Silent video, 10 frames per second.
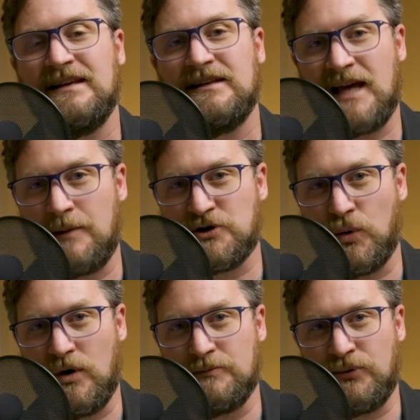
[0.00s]
Capture
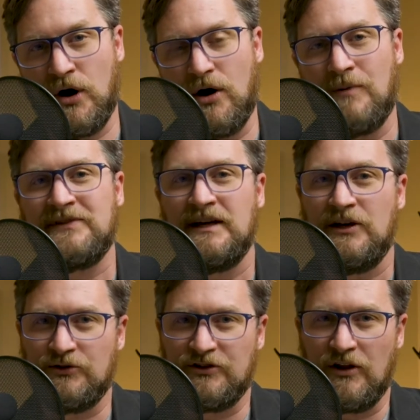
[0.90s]
One Pro.
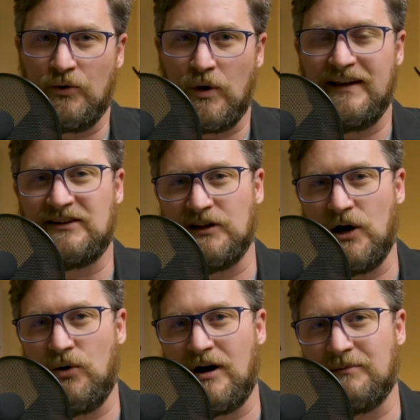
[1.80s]
Here's another one that's
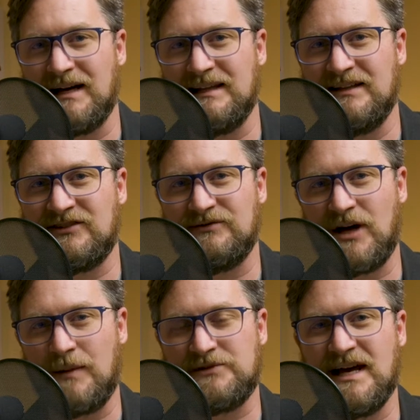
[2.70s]
low on my list of
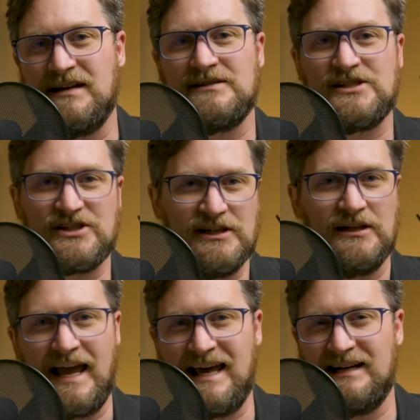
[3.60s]
top 10.
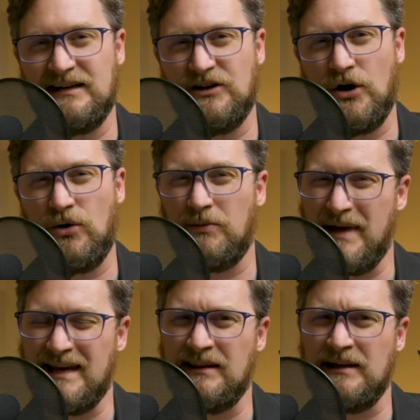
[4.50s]
Still handy to know,
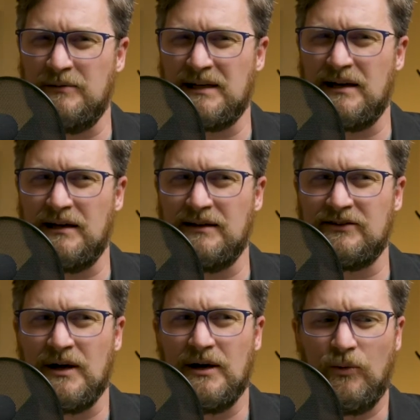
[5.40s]
mainly
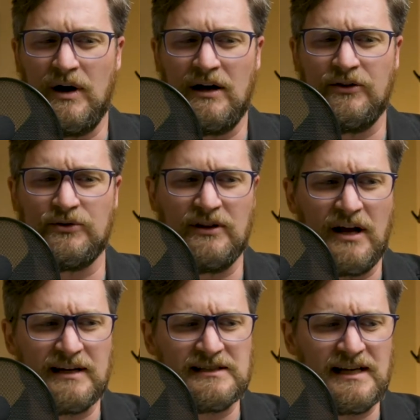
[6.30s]
because, there's a
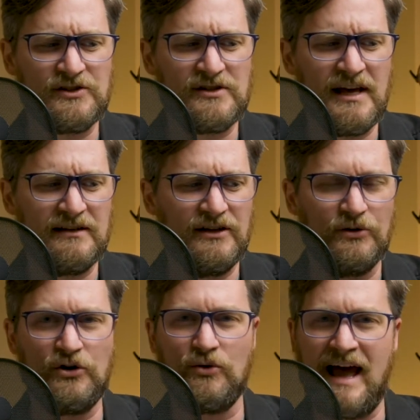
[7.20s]
lot of sets that,
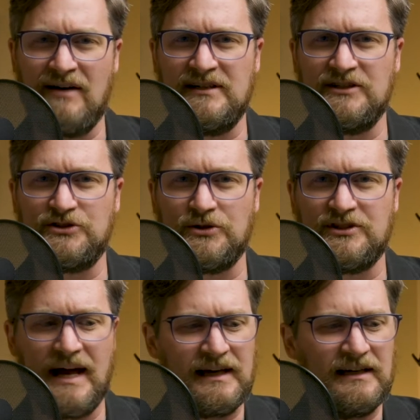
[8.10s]
don't have a digital
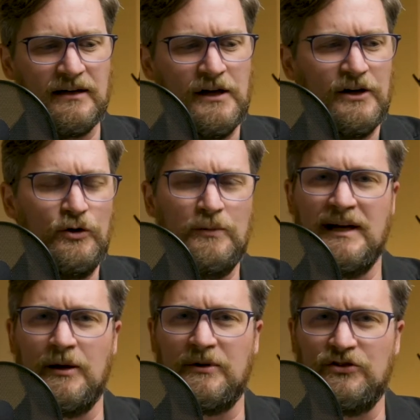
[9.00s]
tech, and you being
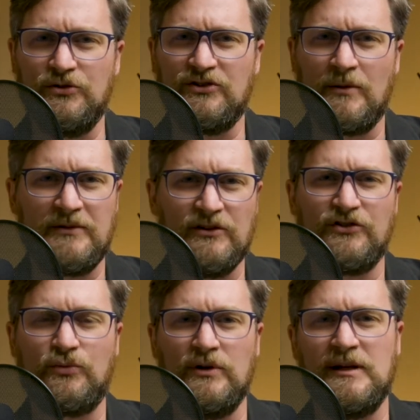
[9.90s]
able to do something
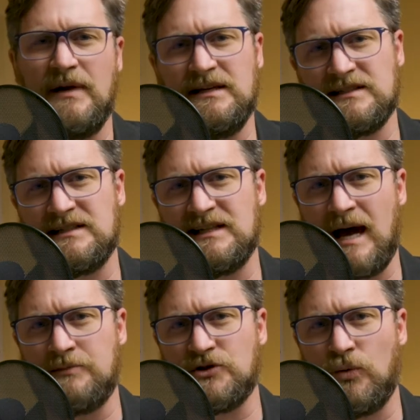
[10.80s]
just really basic in
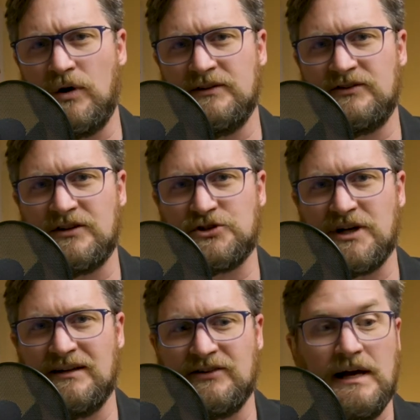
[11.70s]
Capture One, such
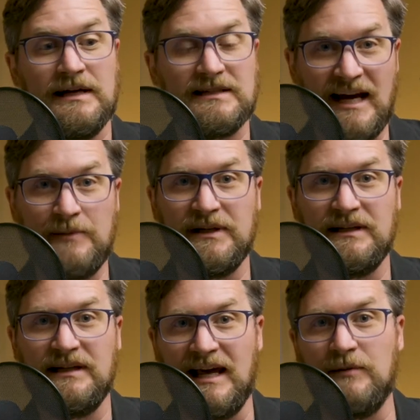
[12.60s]
as type in
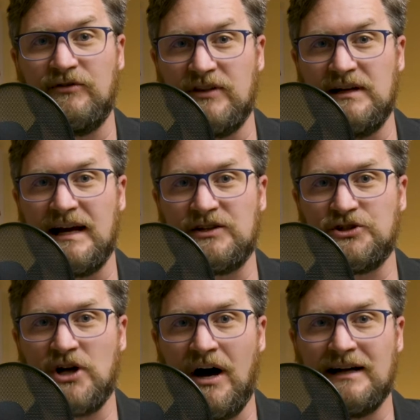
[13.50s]
the name of the next
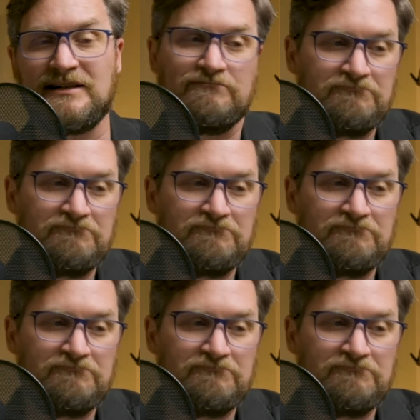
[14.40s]
shot,